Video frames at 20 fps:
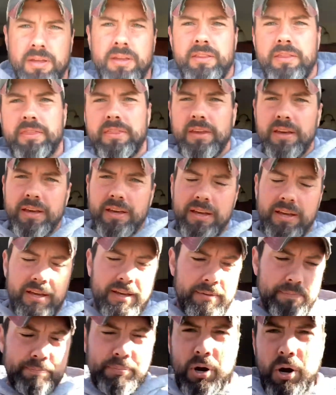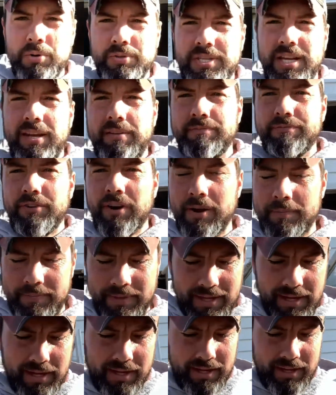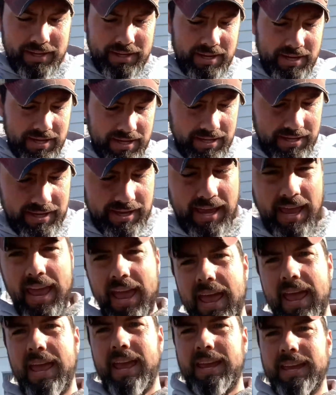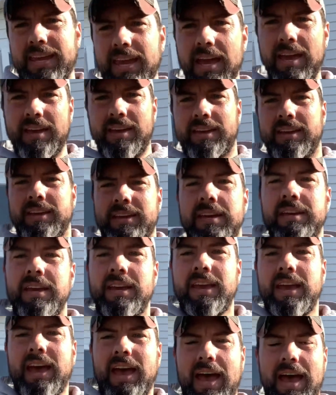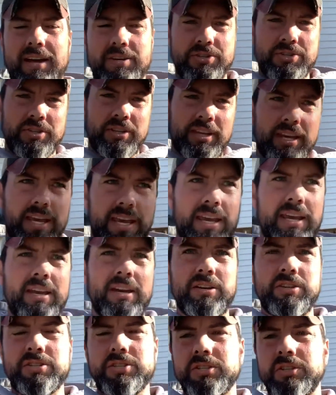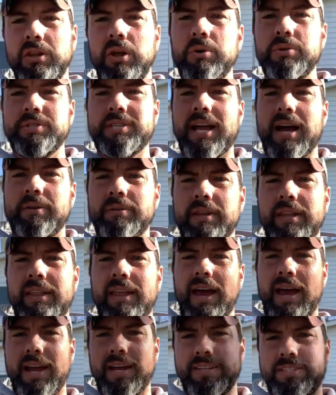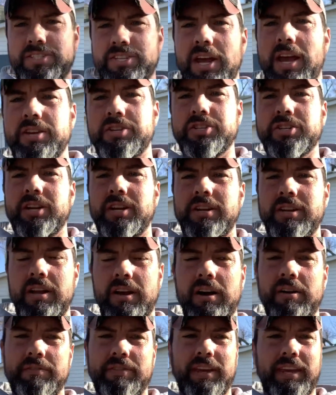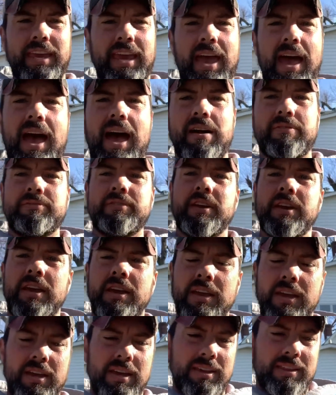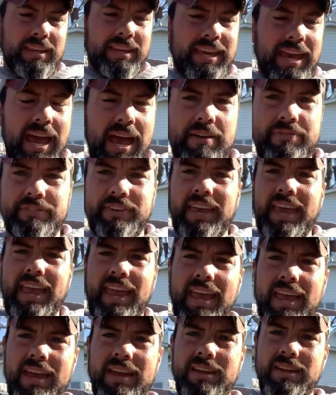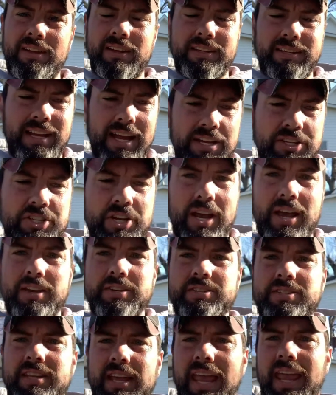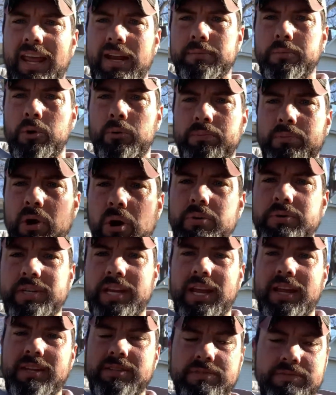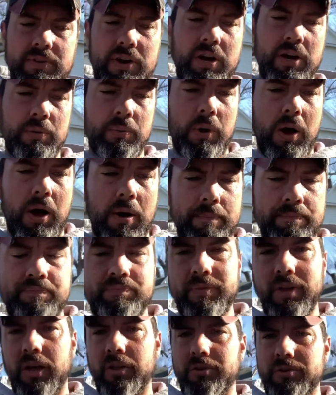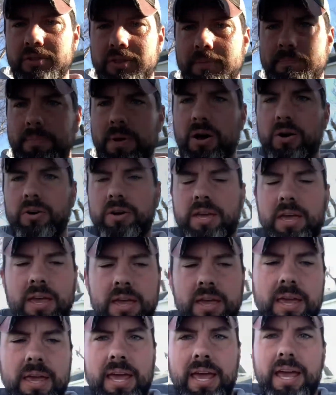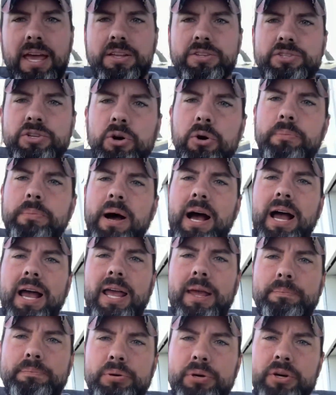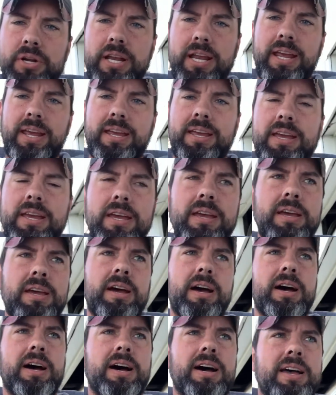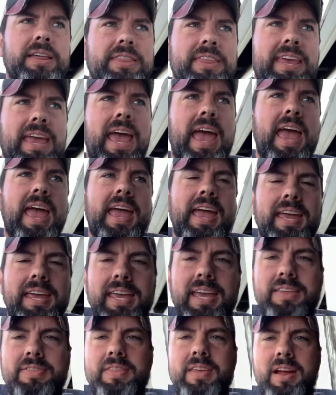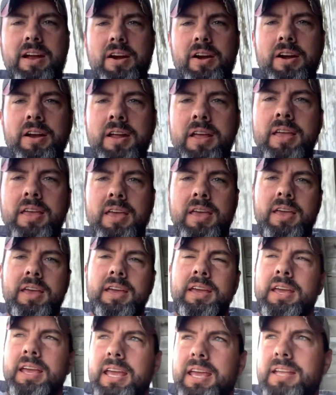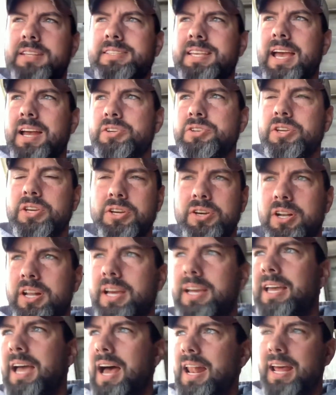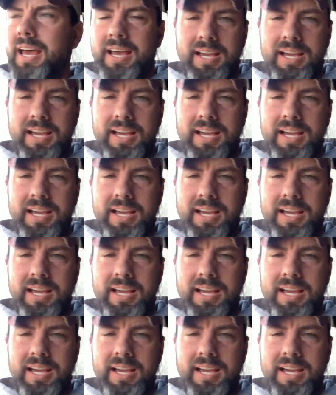The protein from the egg actually slows down the digestion of the calf. The calf can't digest animal proteins very well other than milk. And so by putting the egg in there, it's actually going to kind of